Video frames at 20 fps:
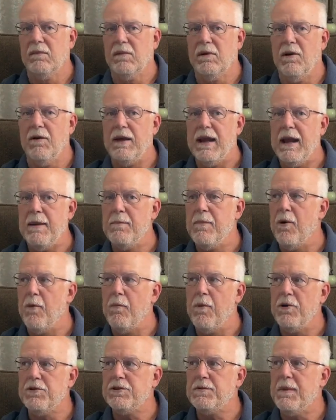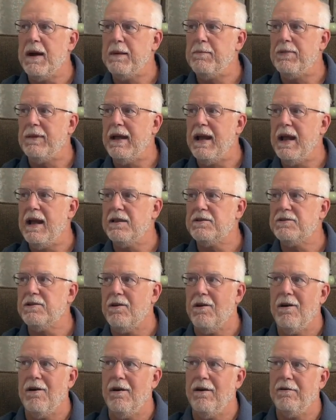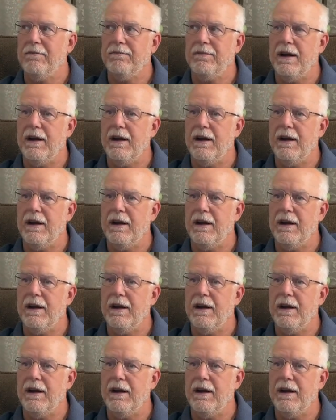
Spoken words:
Okay, most of my plants are,